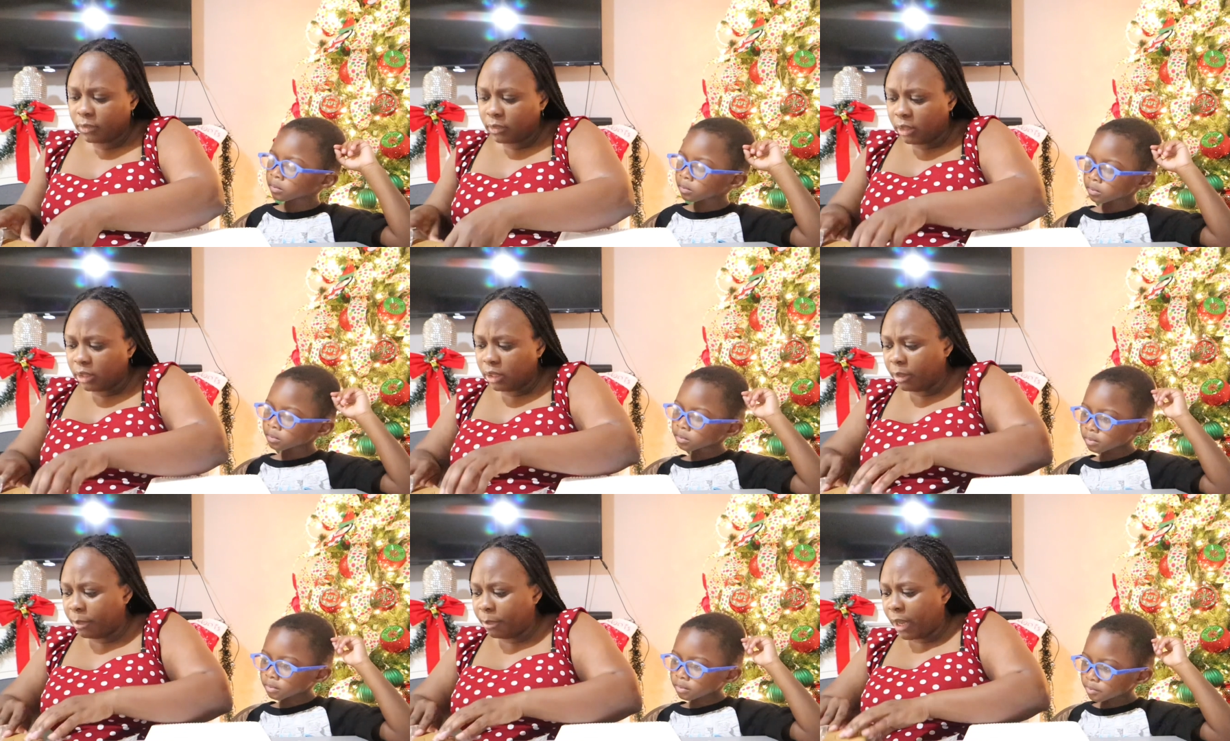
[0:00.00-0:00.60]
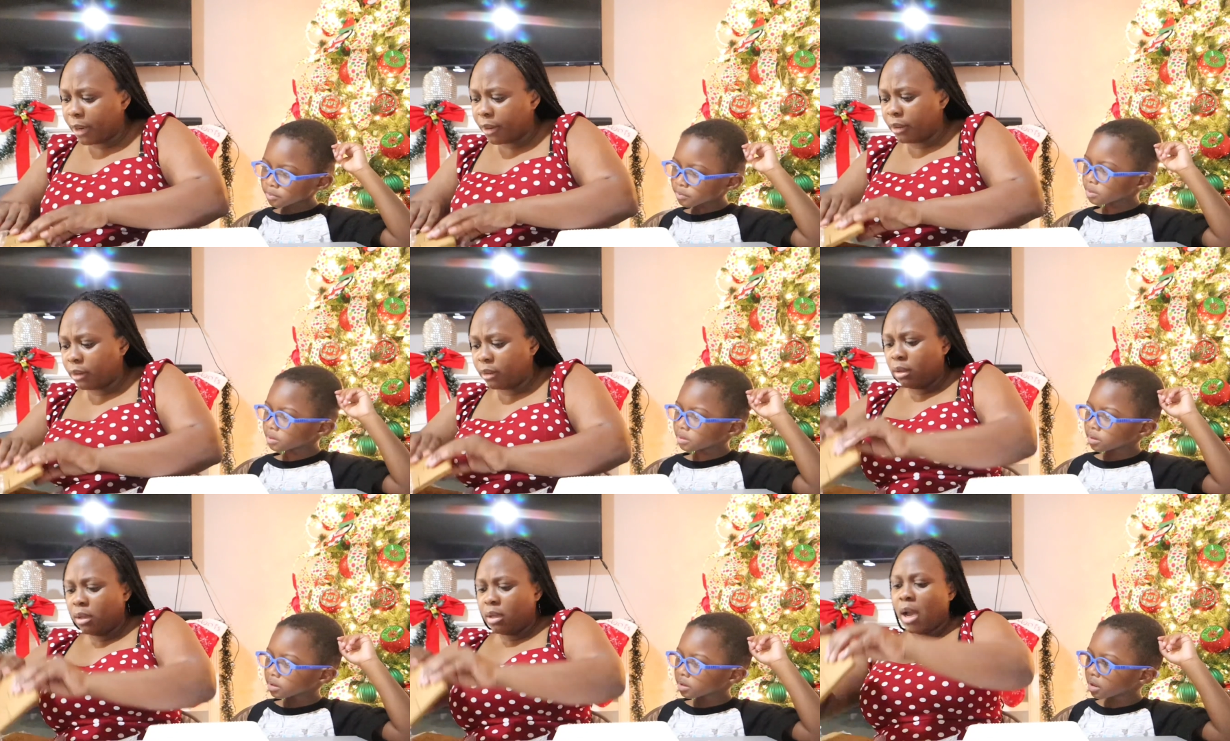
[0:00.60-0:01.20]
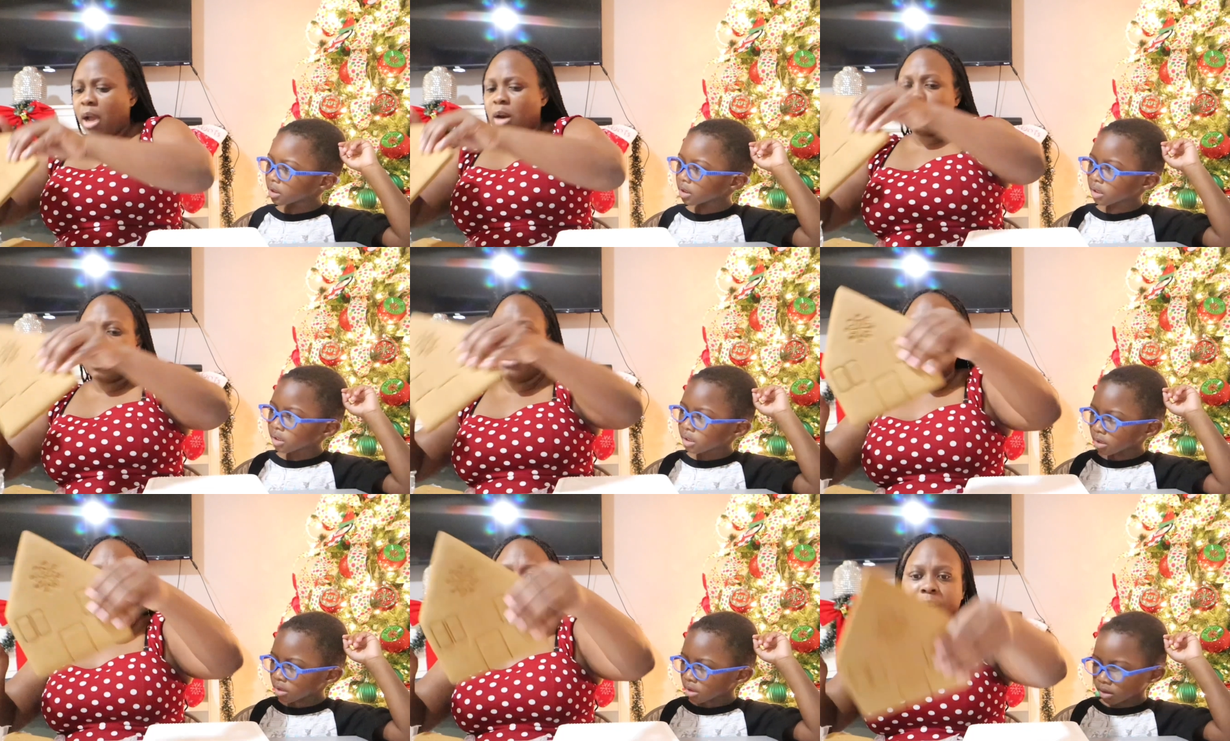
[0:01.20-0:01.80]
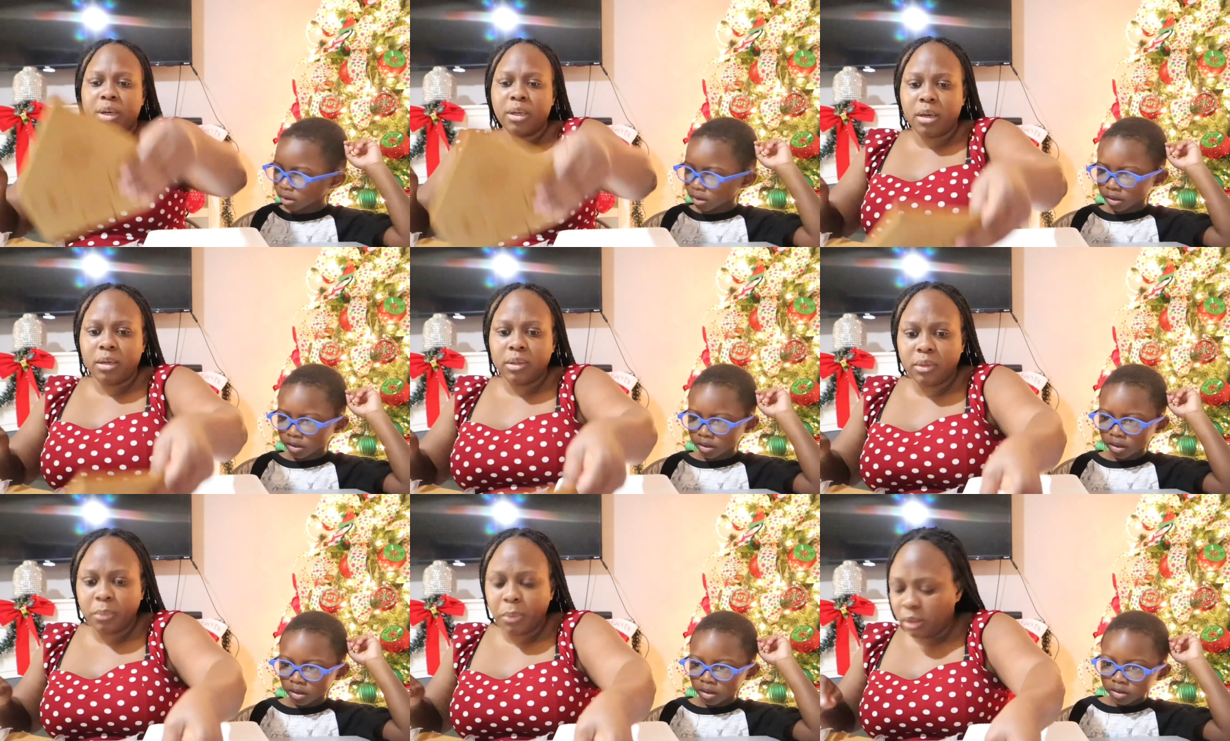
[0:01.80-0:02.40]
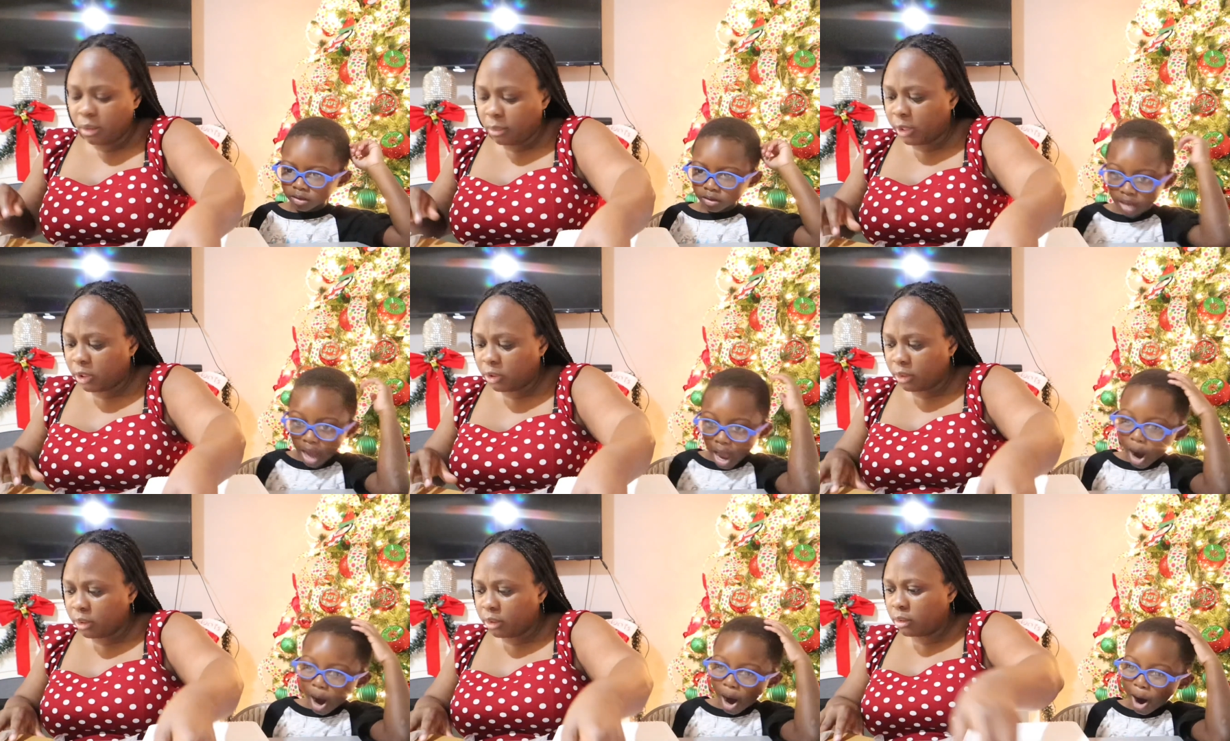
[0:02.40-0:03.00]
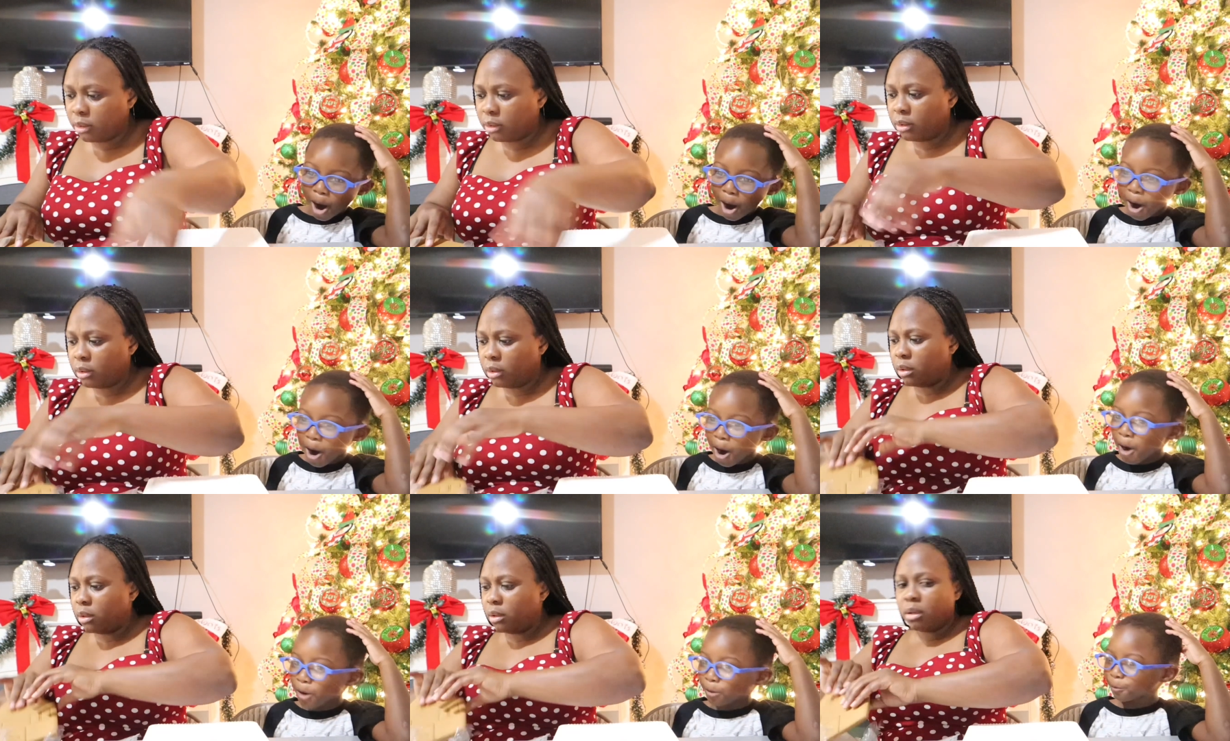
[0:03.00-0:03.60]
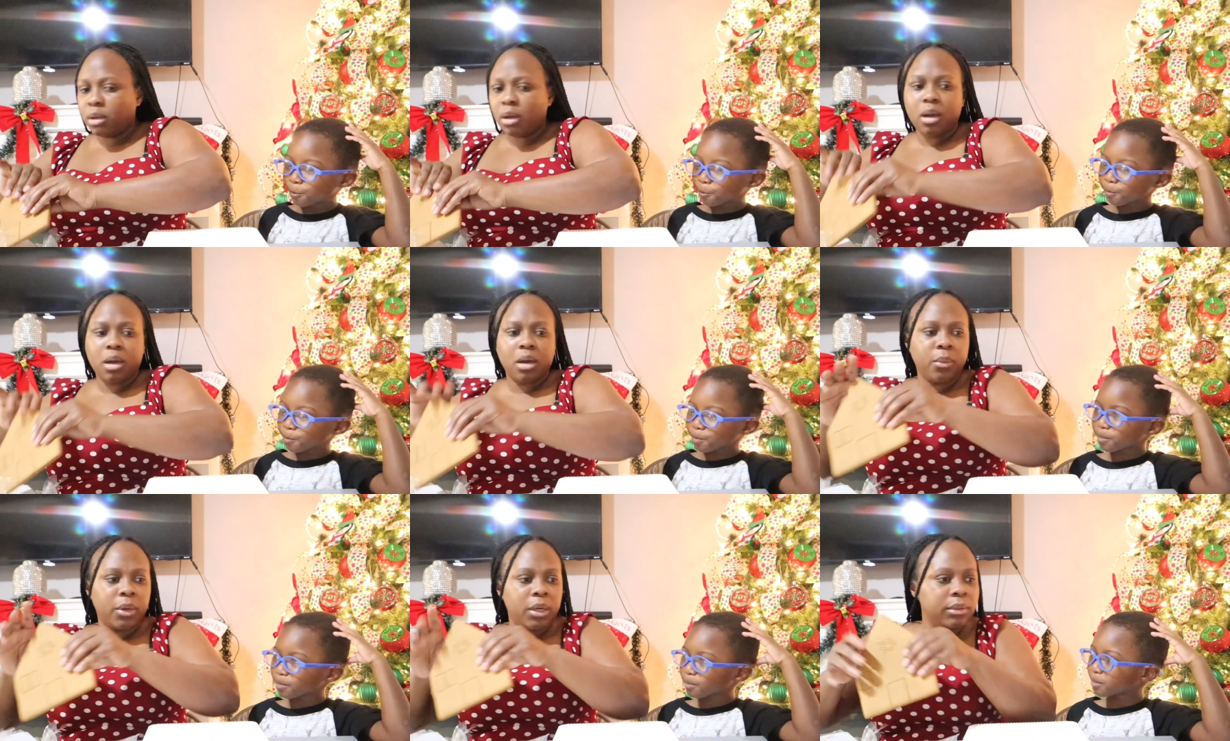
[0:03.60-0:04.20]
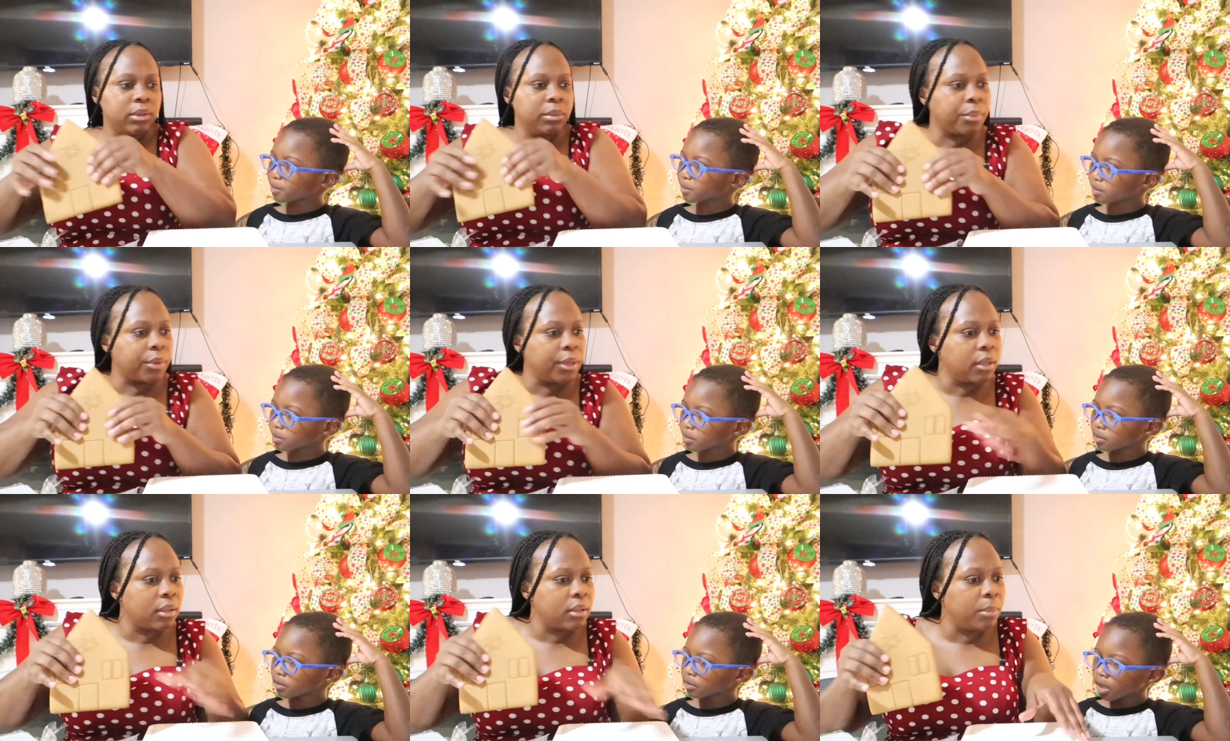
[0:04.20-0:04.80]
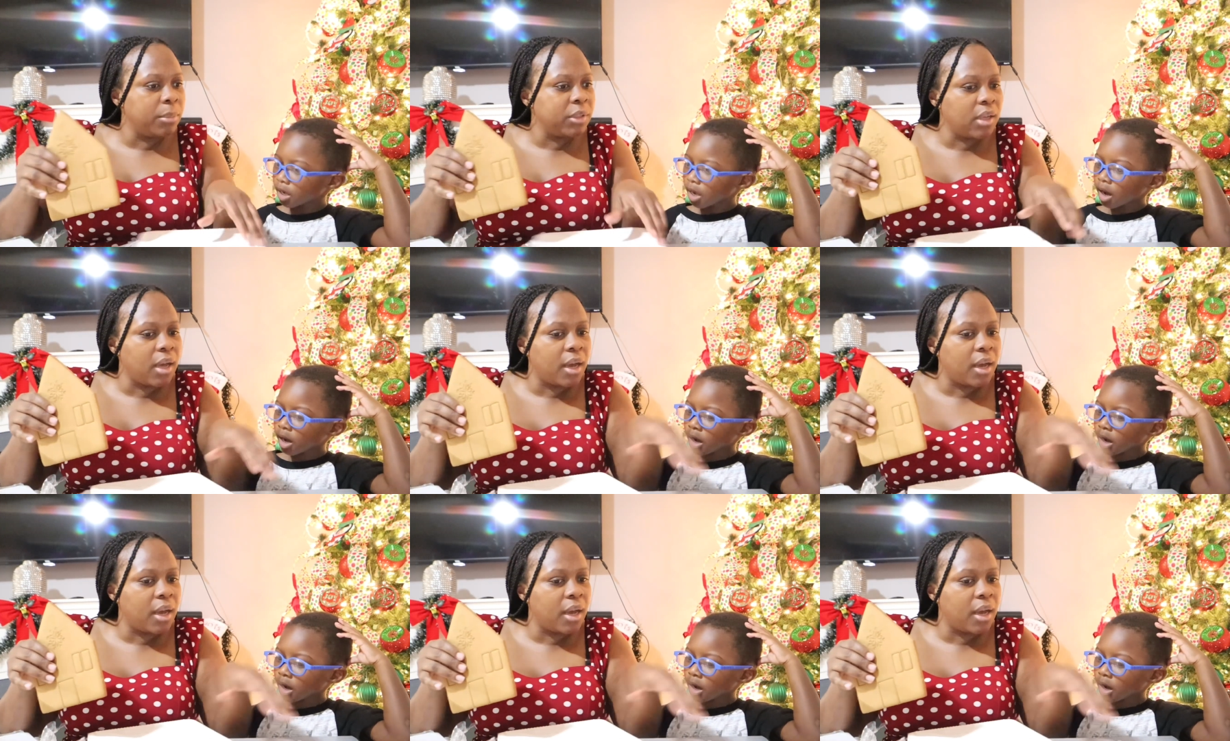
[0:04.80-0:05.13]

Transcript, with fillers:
Speaker 1: a little bit better. I don't want them to break, Donna. so we're gonna make Yo! I don't want them to break. Let me see